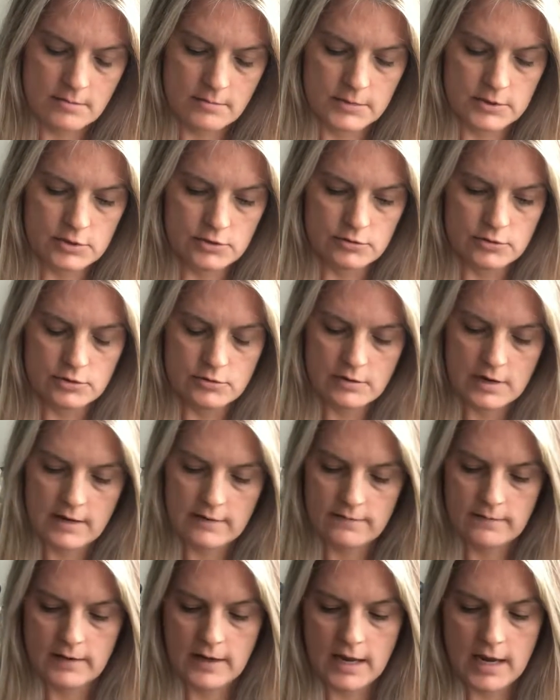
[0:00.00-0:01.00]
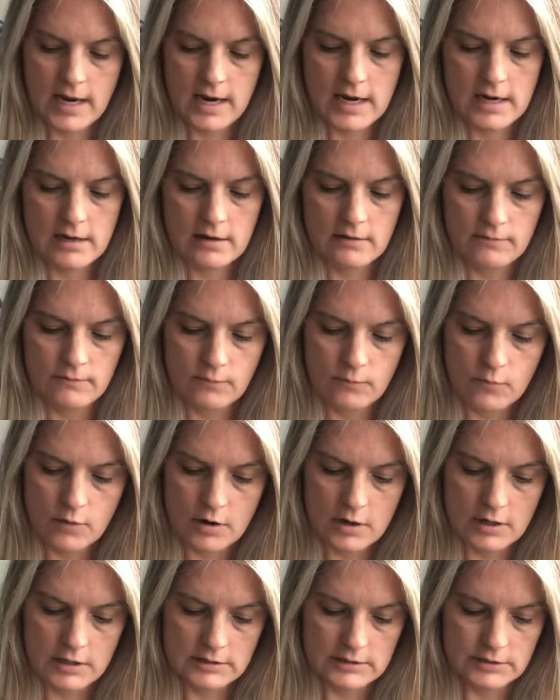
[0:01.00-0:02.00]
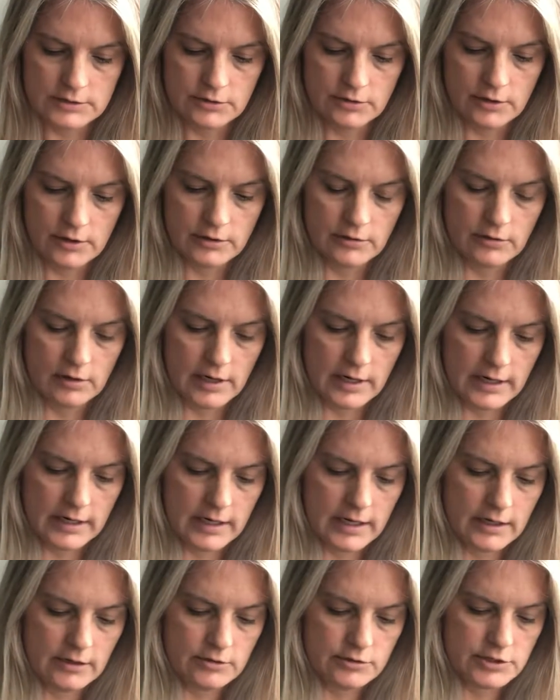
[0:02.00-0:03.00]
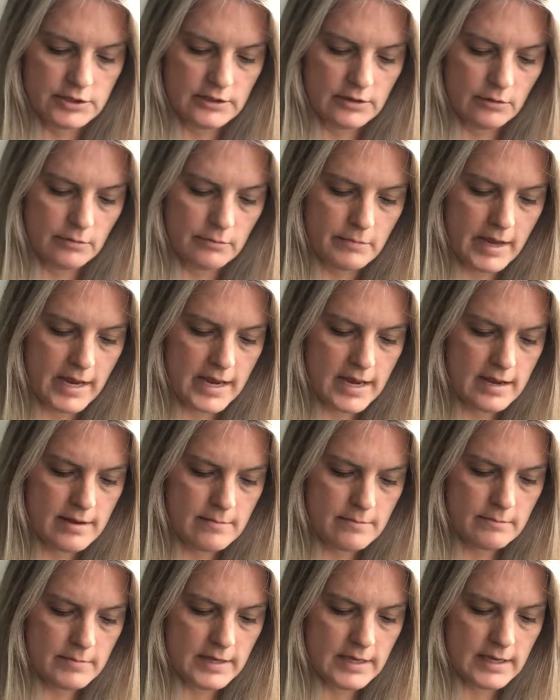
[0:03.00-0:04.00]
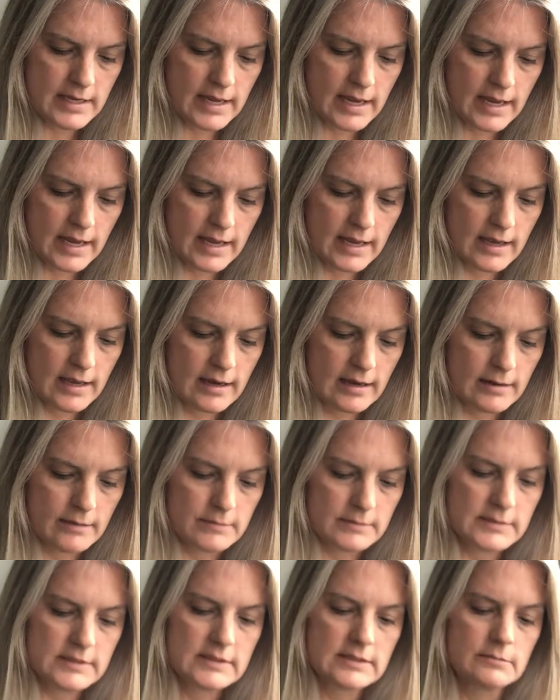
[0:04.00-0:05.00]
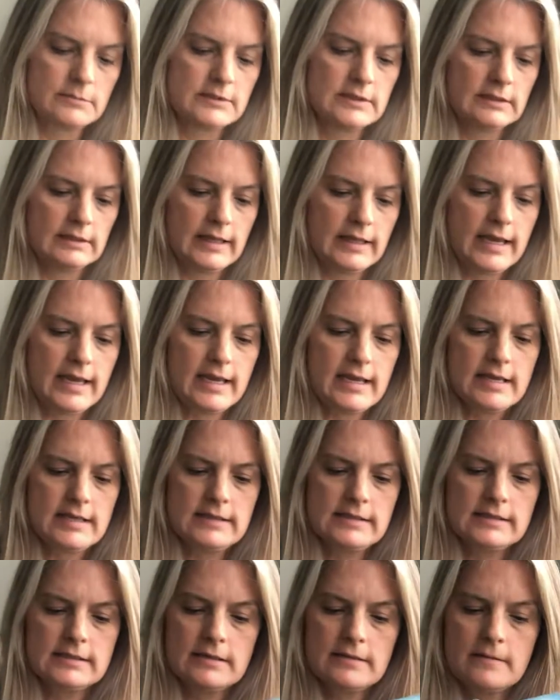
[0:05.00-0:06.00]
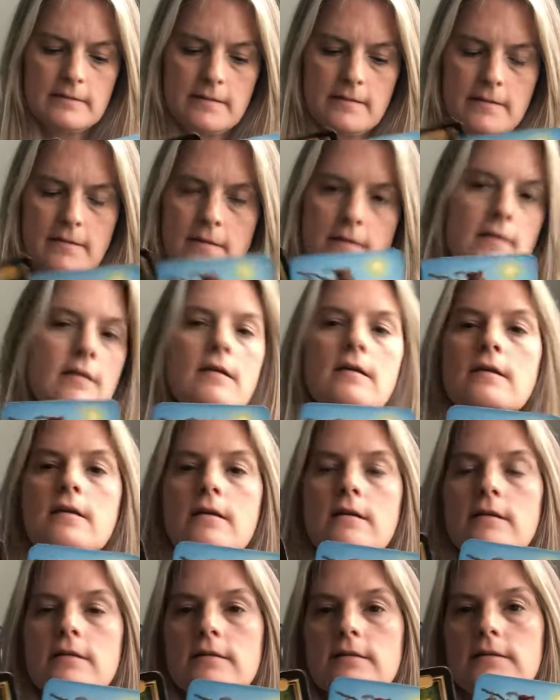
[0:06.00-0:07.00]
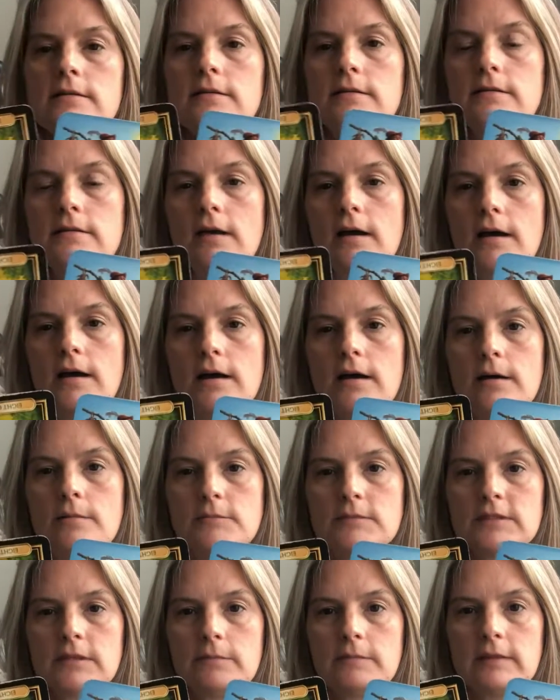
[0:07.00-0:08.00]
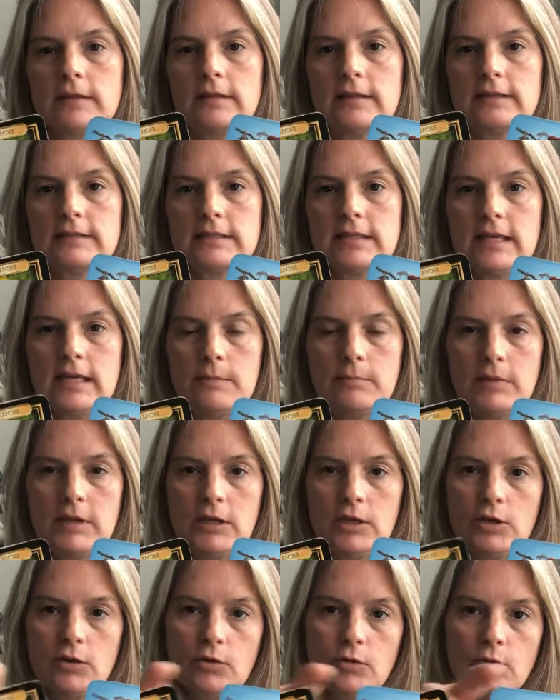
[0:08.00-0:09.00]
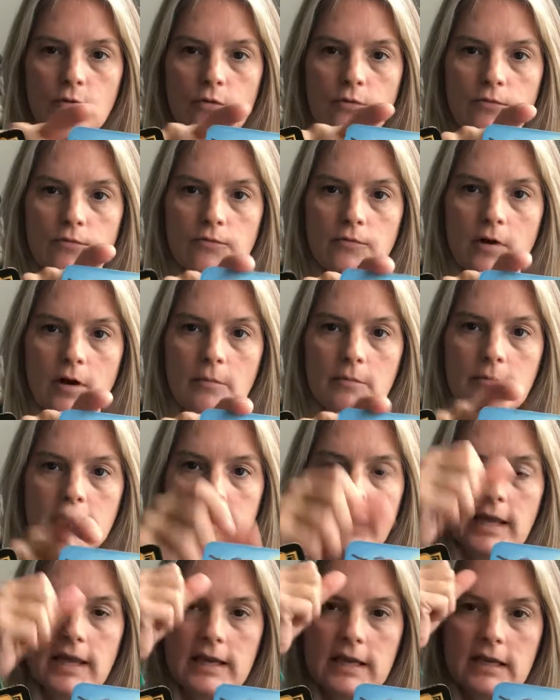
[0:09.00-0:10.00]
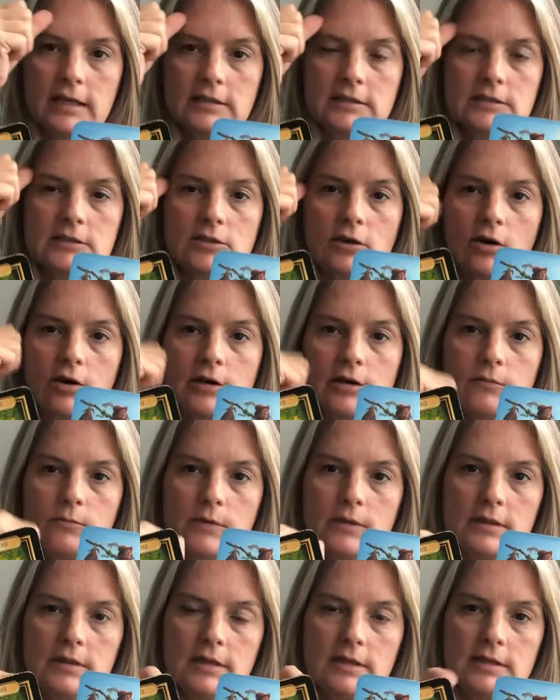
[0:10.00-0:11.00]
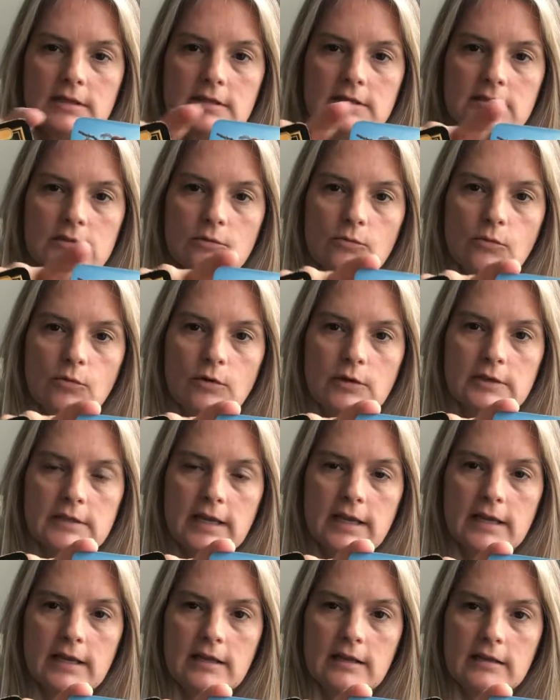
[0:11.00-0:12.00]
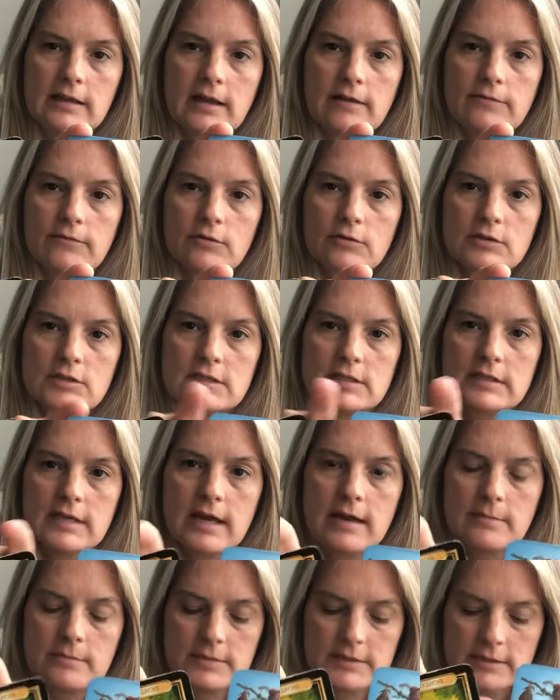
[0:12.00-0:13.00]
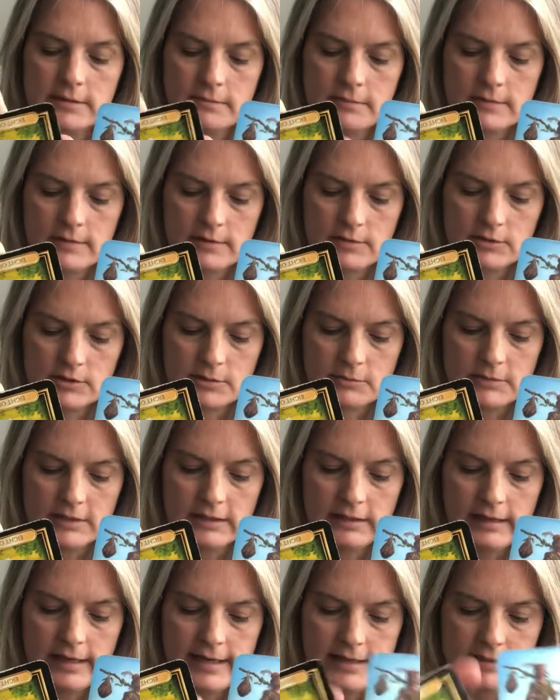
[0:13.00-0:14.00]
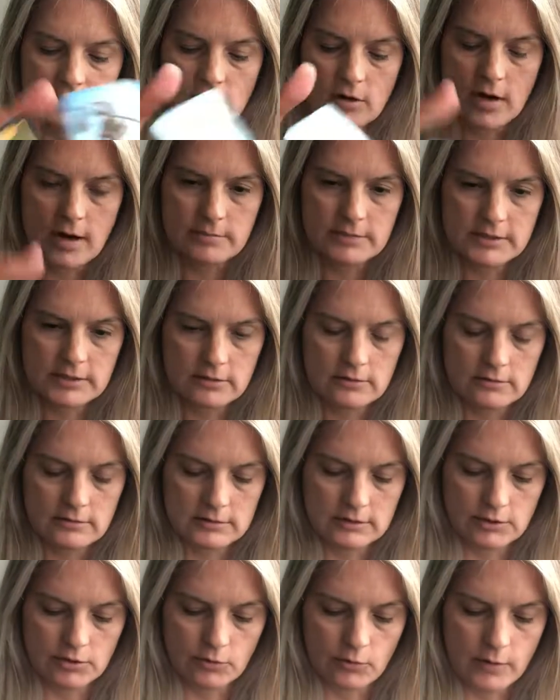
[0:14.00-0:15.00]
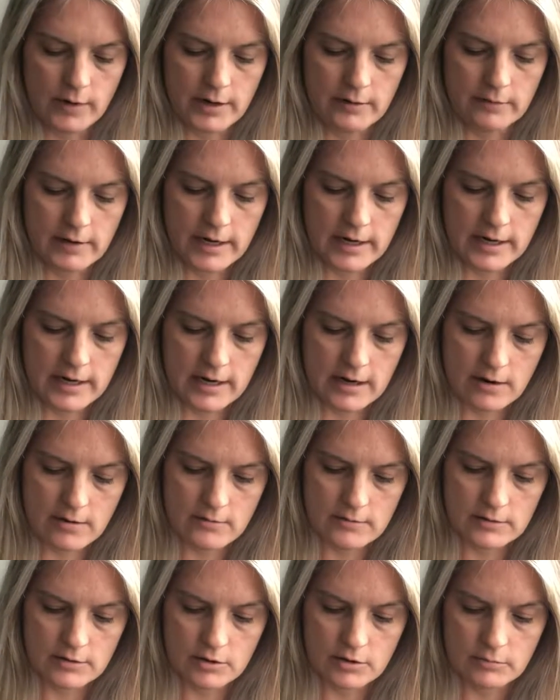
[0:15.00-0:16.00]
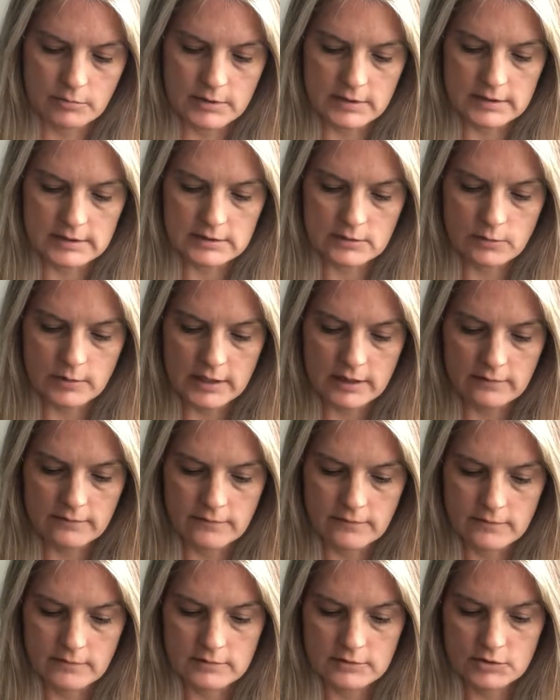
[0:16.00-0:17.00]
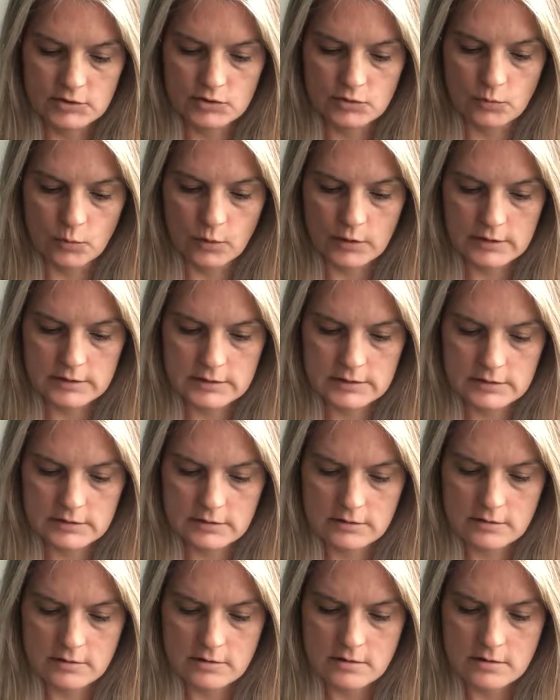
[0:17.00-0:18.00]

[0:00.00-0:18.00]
But you do have the Eight of Wands in your underlying energy. There may be um, some delays, um, something that's keeping you from getting started with this or taking that first step. Some, there's some delays or obstacles in your way right now. It could be this Queen of Swords,